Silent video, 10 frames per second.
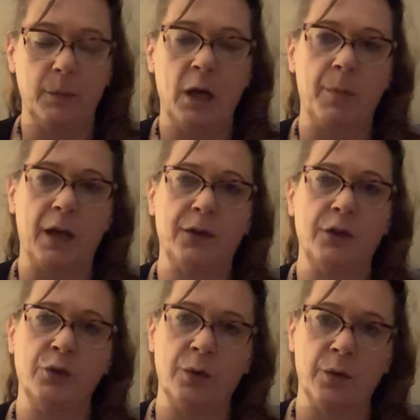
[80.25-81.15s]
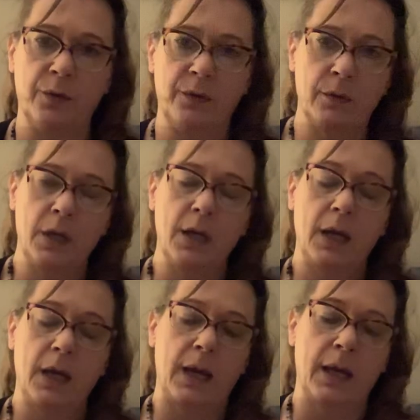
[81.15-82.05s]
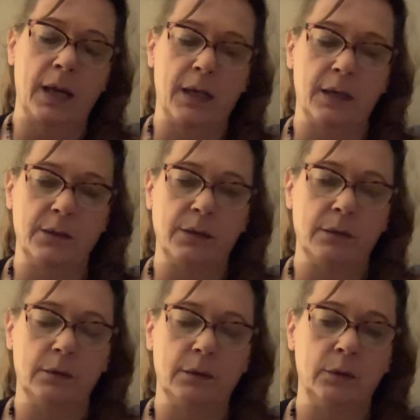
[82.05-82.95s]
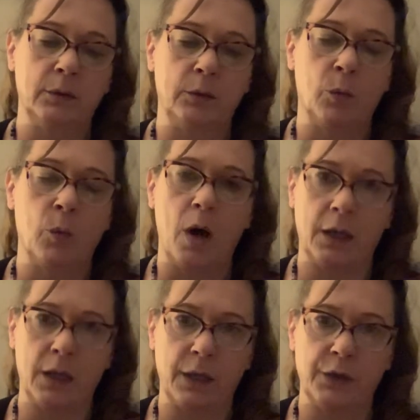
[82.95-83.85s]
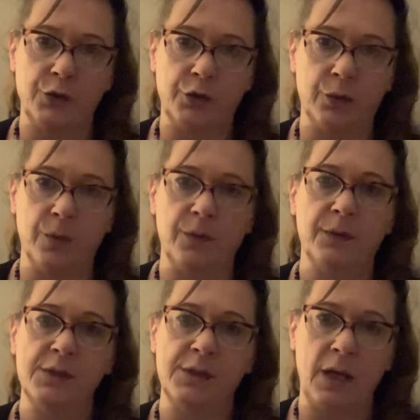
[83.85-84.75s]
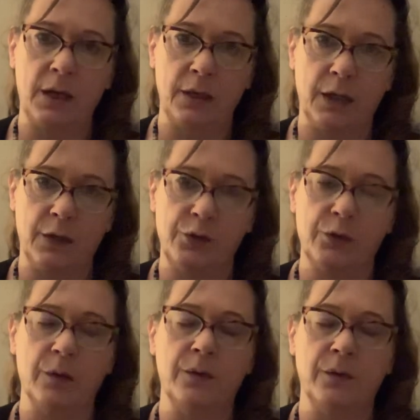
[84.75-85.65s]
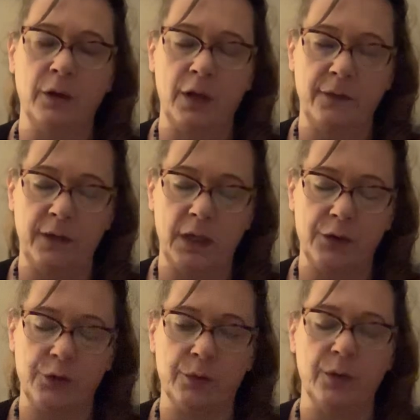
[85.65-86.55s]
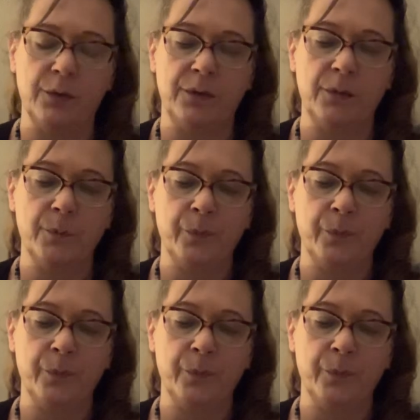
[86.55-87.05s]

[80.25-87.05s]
about the truth and walking in truth, standing in truth, living in truth.